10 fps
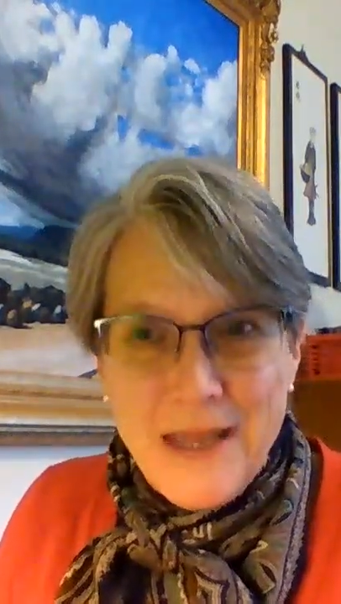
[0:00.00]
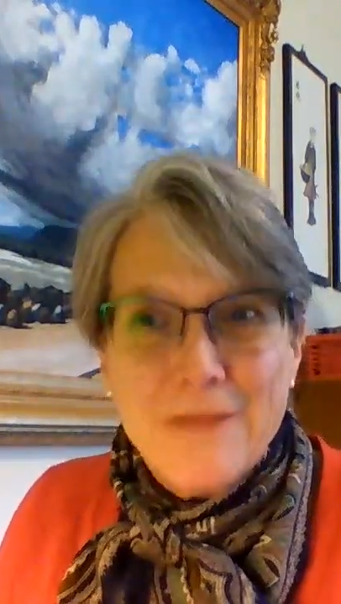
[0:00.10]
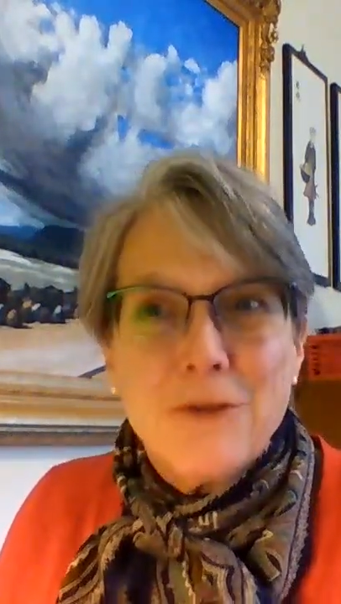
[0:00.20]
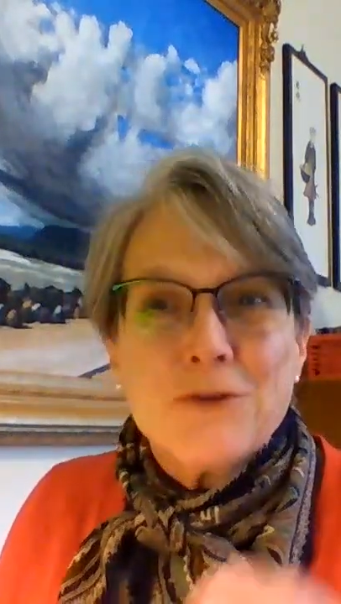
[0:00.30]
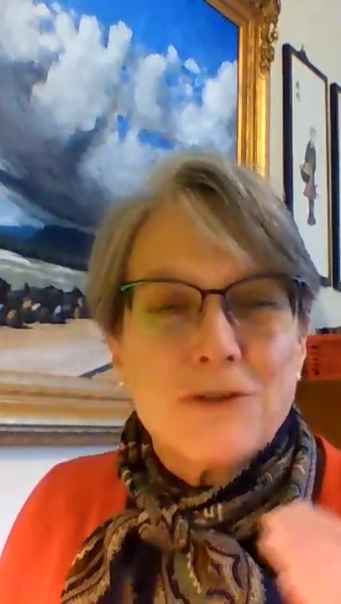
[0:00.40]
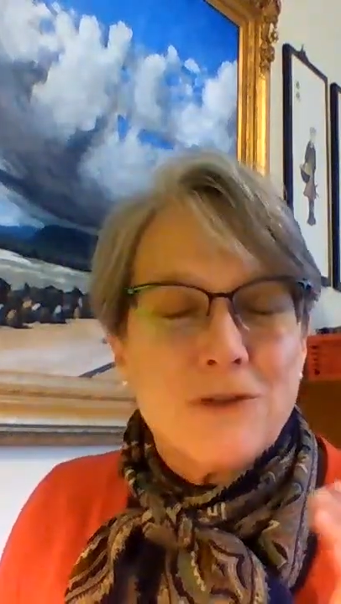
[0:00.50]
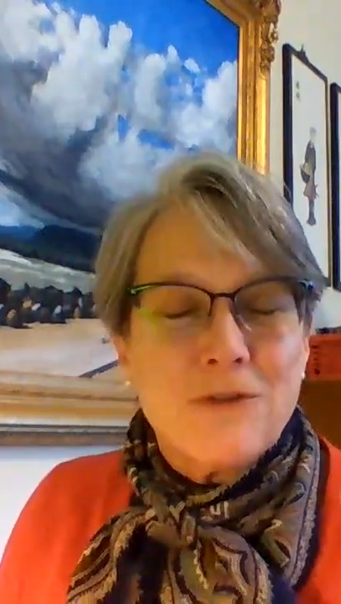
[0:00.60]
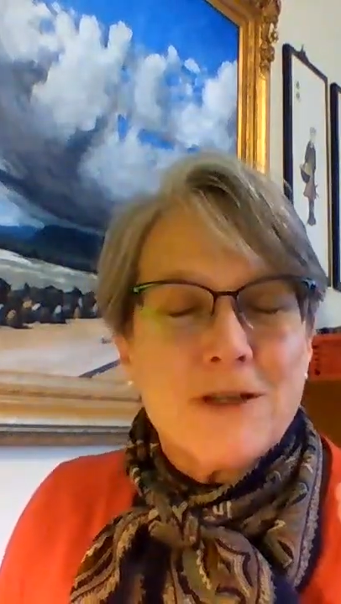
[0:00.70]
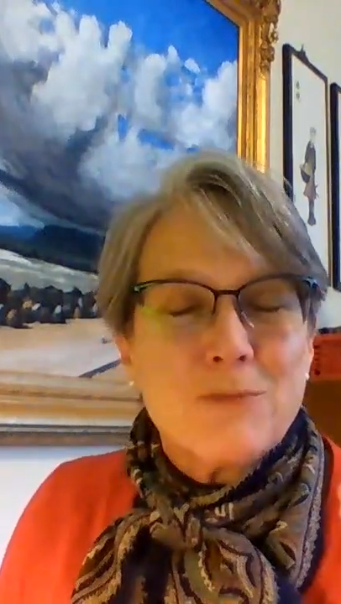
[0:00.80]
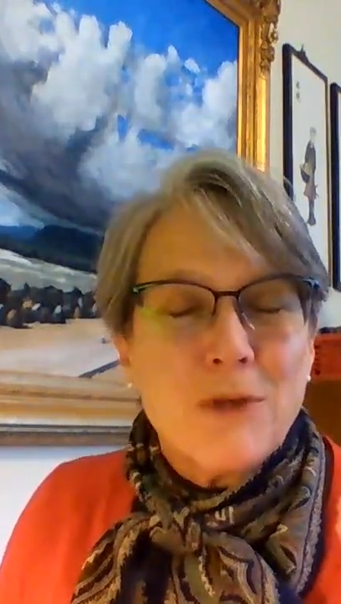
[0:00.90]
And those are the
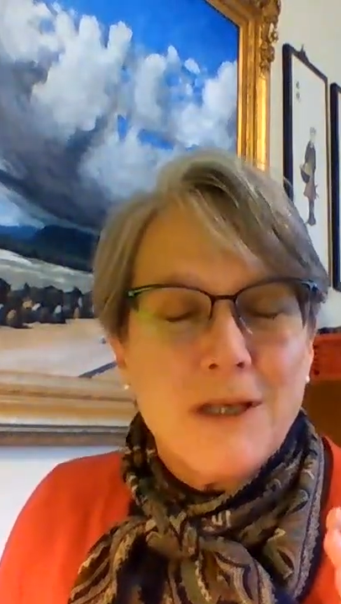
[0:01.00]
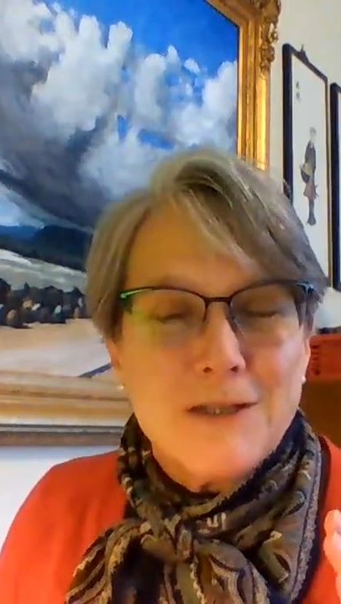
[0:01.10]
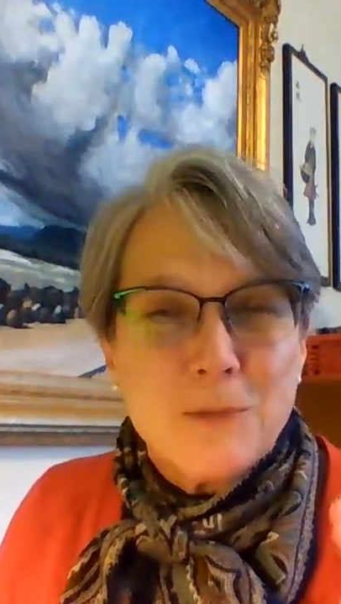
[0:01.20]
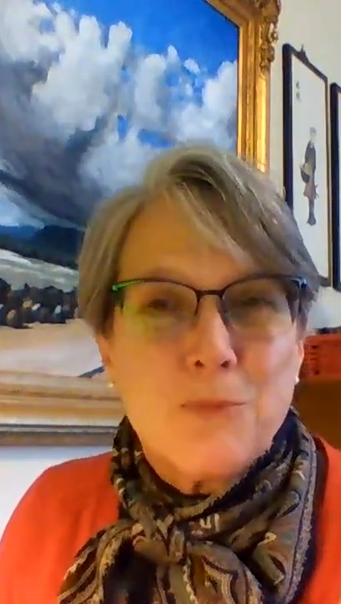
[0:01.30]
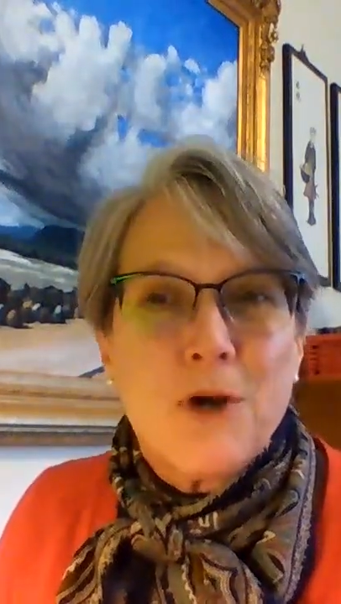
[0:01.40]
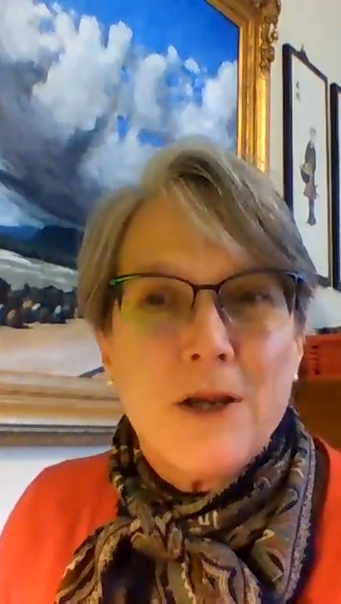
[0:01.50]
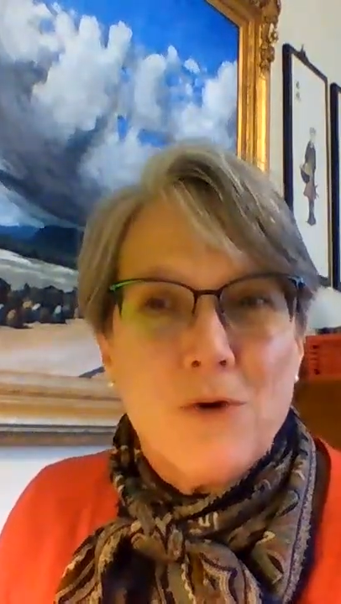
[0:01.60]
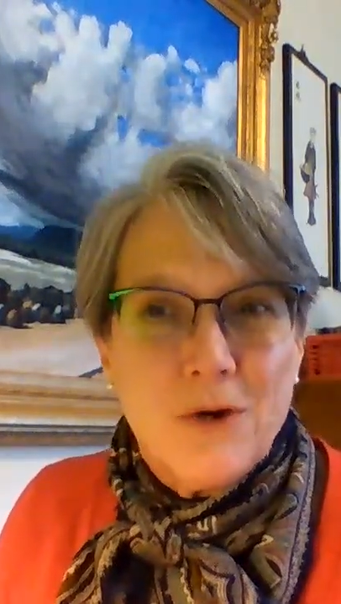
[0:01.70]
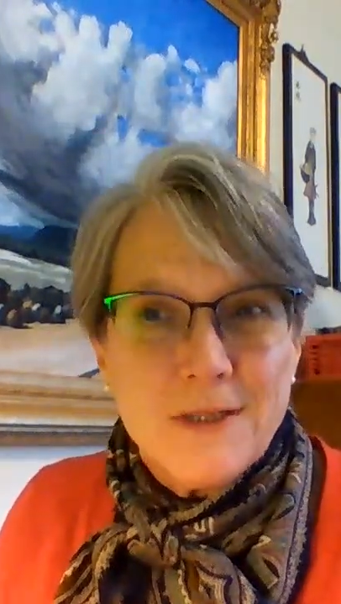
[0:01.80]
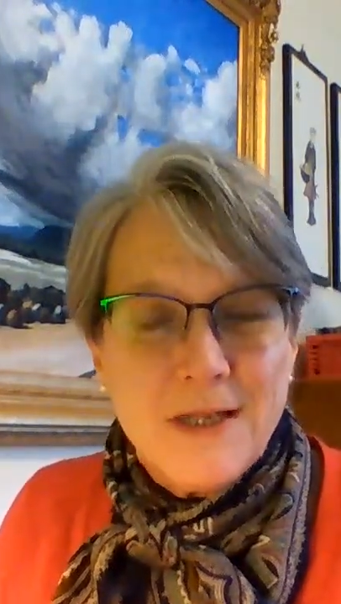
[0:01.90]
things we need to
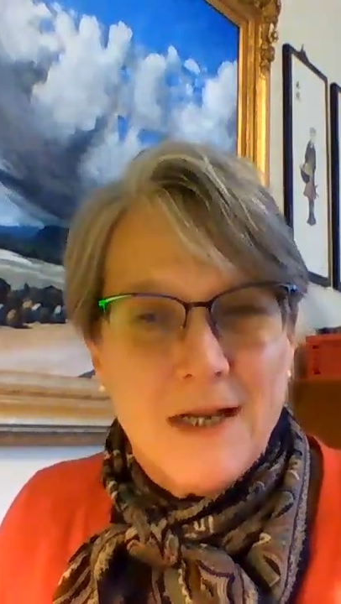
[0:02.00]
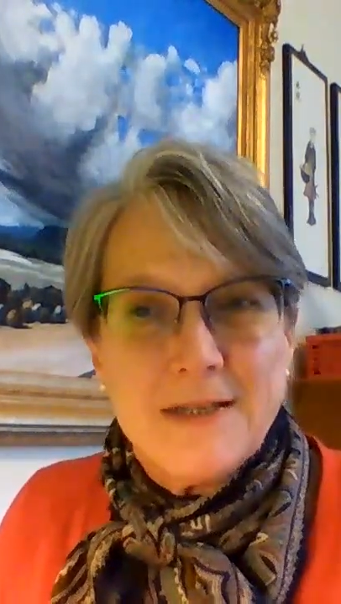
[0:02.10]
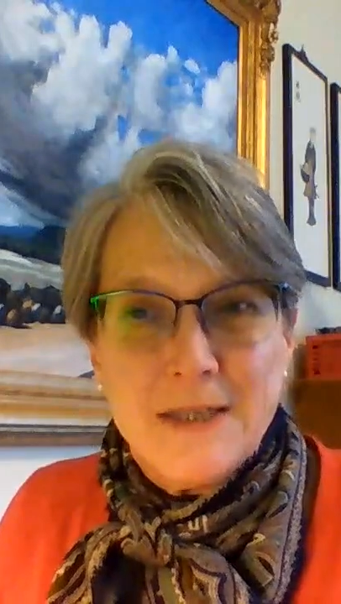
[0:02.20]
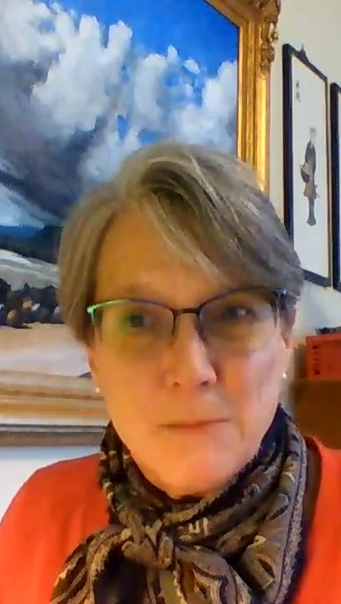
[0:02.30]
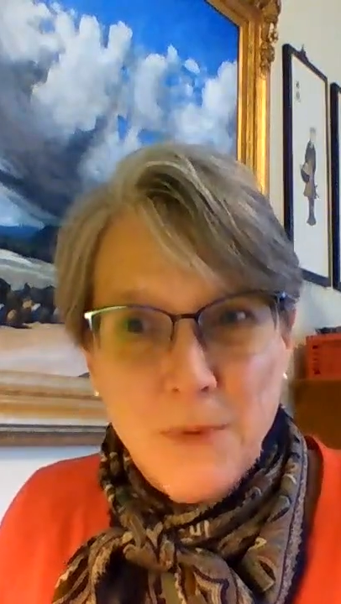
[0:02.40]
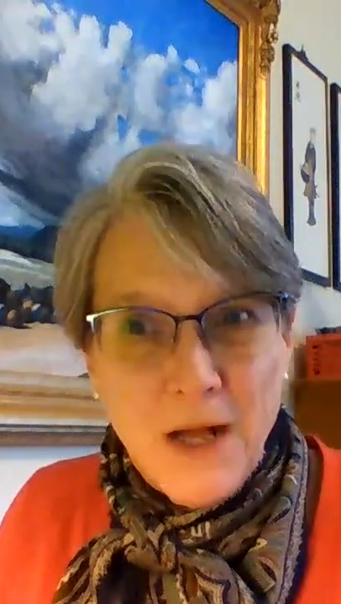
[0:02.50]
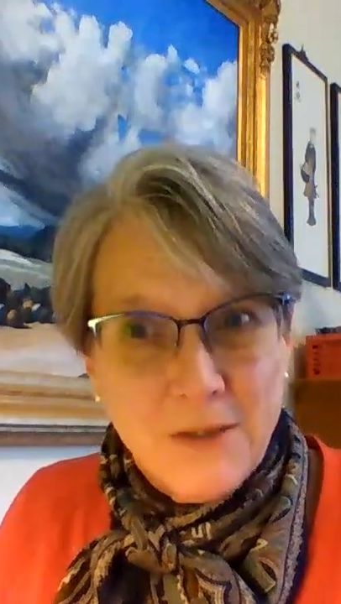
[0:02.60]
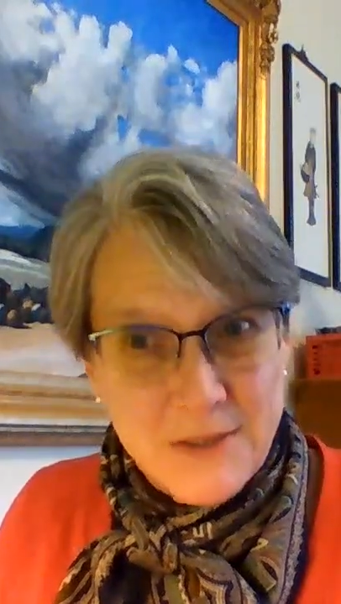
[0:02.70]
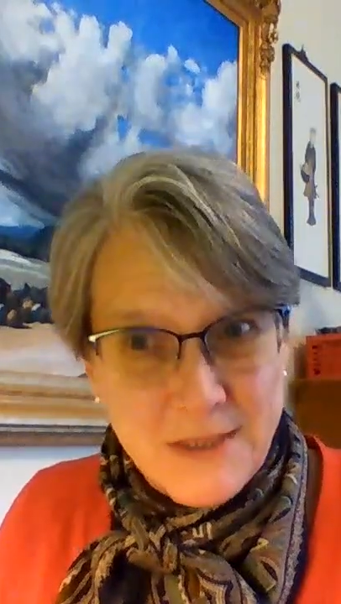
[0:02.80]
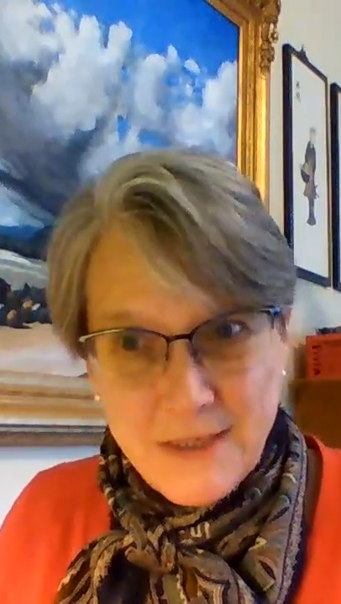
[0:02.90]
prioritize in
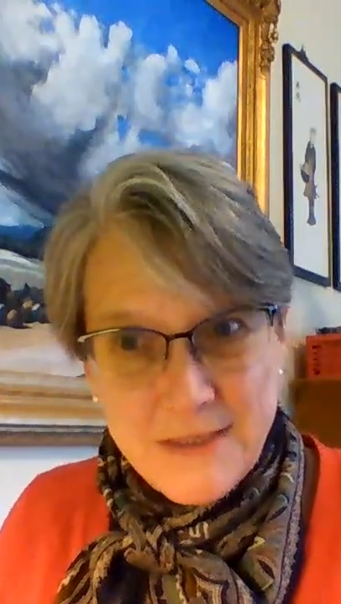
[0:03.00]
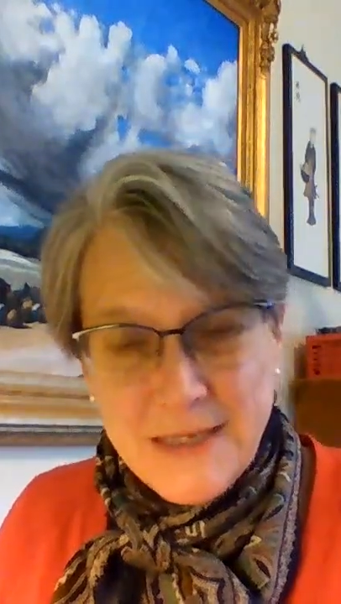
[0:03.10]
politics.